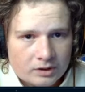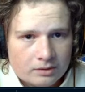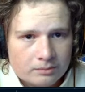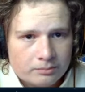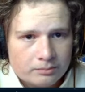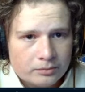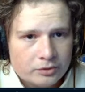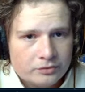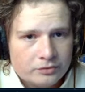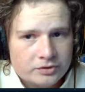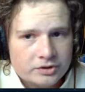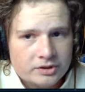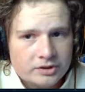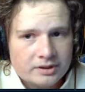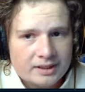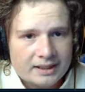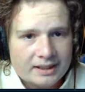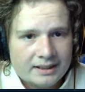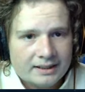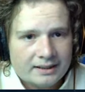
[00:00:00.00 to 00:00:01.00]
Moves the
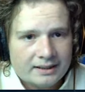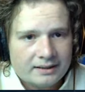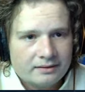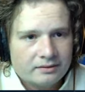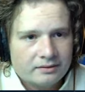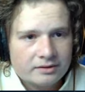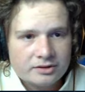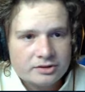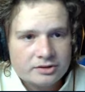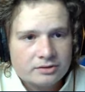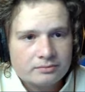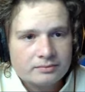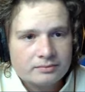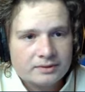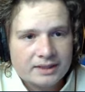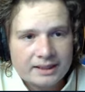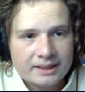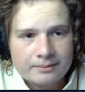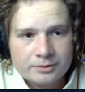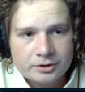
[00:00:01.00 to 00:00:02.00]
knight, doesn't
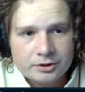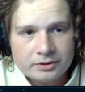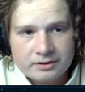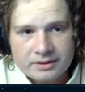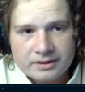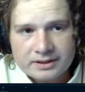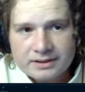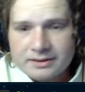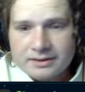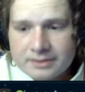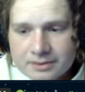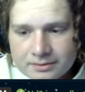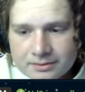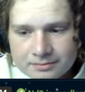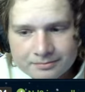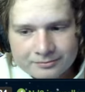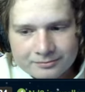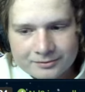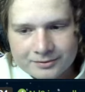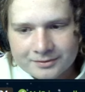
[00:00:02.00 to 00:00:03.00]
capture this
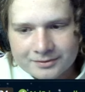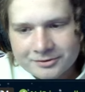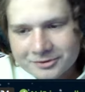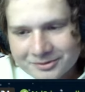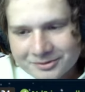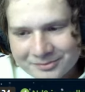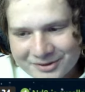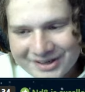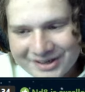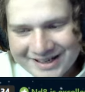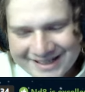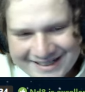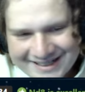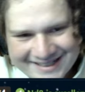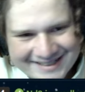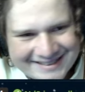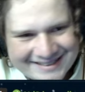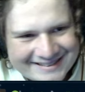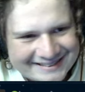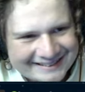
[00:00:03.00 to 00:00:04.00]
for some
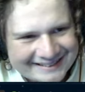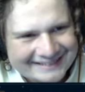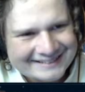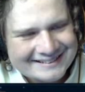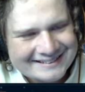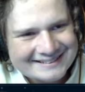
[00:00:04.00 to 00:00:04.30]
reason.